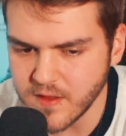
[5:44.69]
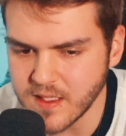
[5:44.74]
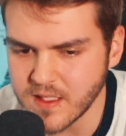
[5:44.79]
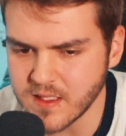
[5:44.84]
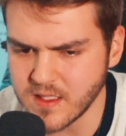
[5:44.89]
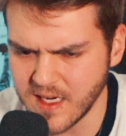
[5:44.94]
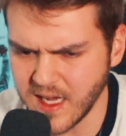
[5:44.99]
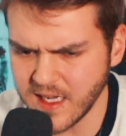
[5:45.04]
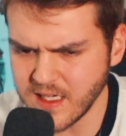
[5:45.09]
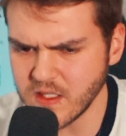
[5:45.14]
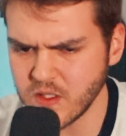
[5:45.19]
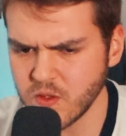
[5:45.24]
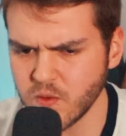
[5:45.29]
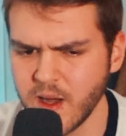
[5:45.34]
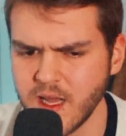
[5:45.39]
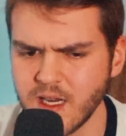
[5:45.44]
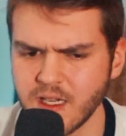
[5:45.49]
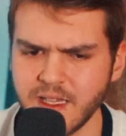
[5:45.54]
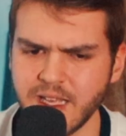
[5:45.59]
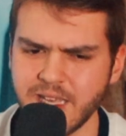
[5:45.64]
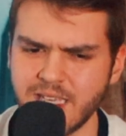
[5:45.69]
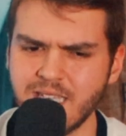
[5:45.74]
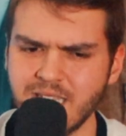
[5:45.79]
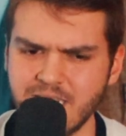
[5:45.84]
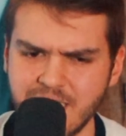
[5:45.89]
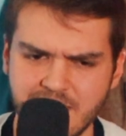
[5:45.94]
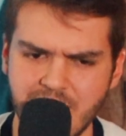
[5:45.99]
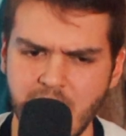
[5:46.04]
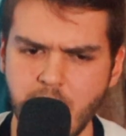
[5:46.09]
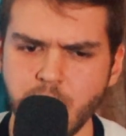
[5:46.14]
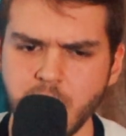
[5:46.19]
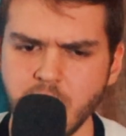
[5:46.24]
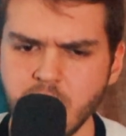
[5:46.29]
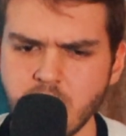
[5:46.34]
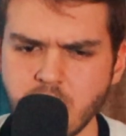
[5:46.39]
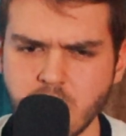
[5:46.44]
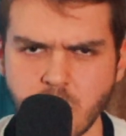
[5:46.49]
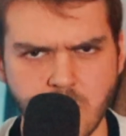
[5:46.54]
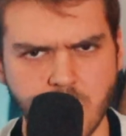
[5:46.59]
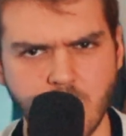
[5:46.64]
this not as a way to like condemn
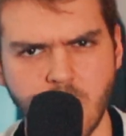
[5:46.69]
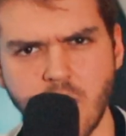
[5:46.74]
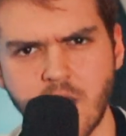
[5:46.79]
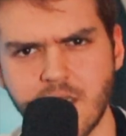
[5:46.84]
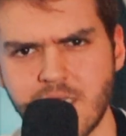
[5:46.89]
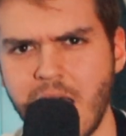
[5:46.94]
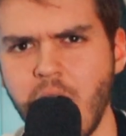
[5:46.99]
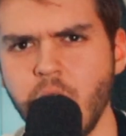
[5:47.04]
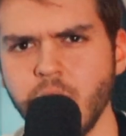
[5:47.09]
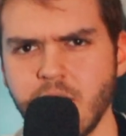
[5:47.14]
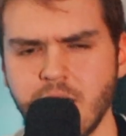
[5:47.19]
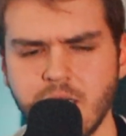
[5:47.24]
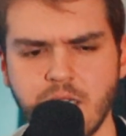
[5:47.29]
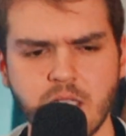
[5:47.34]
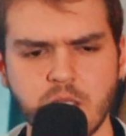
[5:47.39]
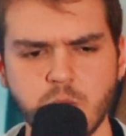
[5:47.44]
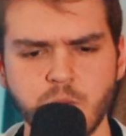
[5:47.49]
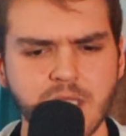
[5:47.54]
us or to look down on us,